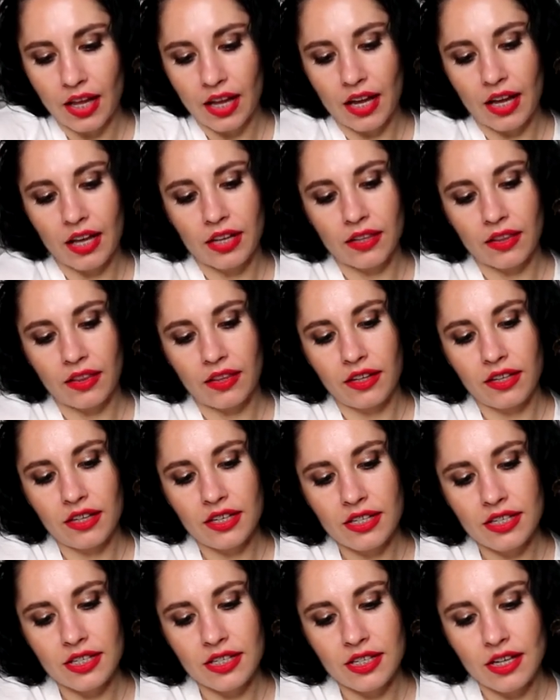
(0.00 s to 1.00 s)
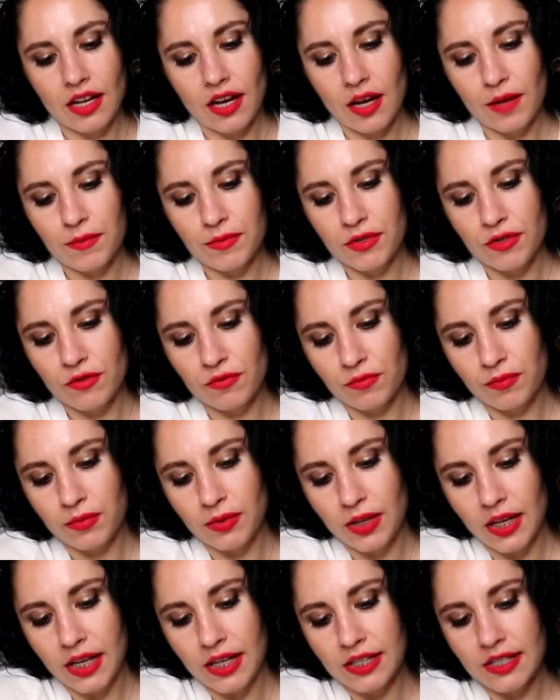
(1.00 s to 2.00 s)
and these types of
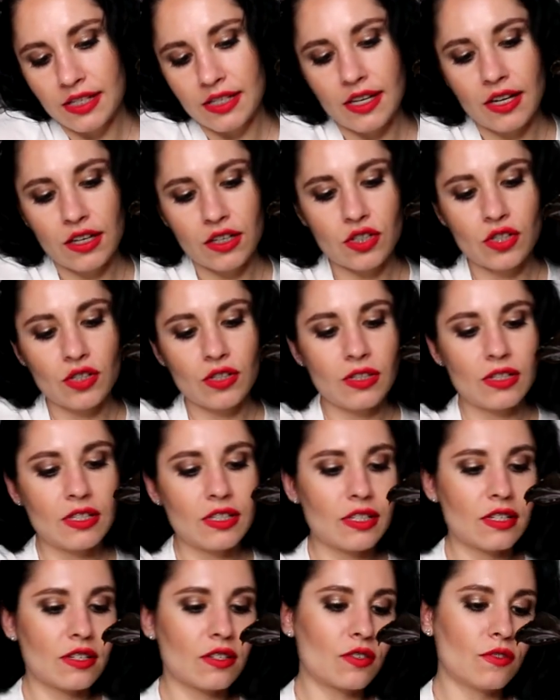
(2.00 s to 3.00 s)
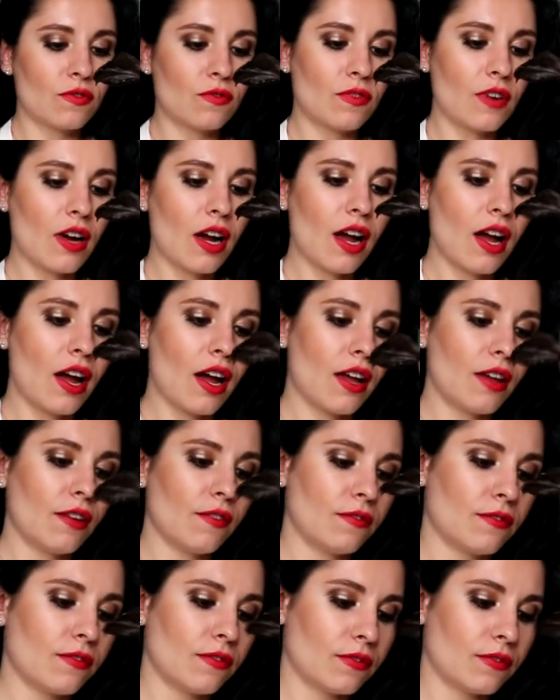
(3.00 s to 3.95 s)
plants actually survive.